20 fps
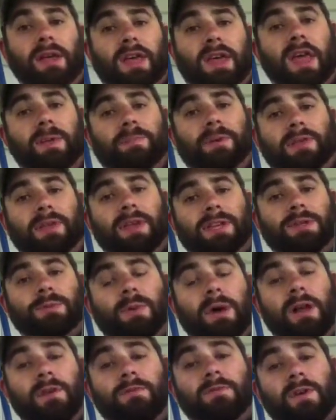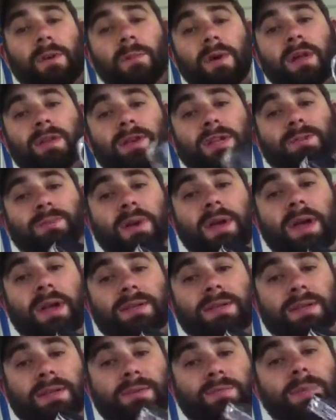Keeping this one from it just
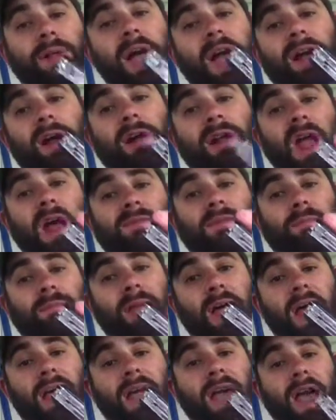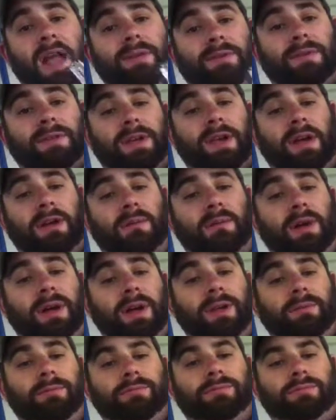because it's black. I don't have the black handle scale
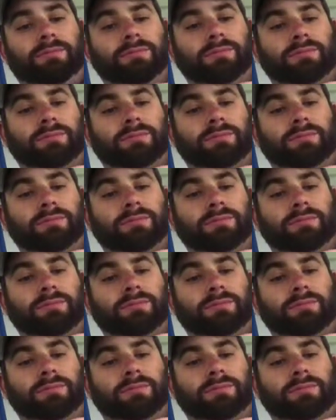one.